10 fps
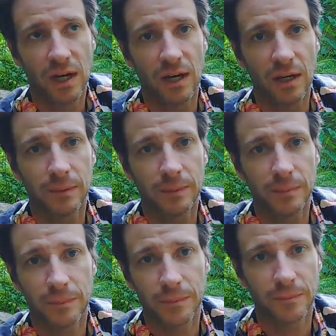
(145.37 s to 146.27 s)

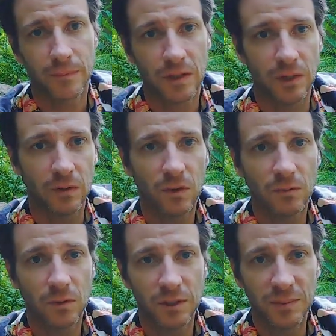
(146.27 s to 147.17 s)

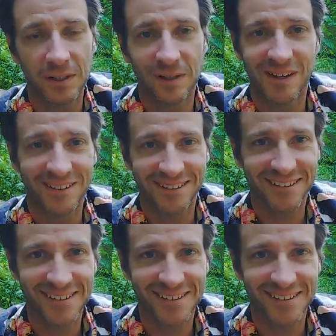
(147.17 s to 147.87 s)
hopefully beyond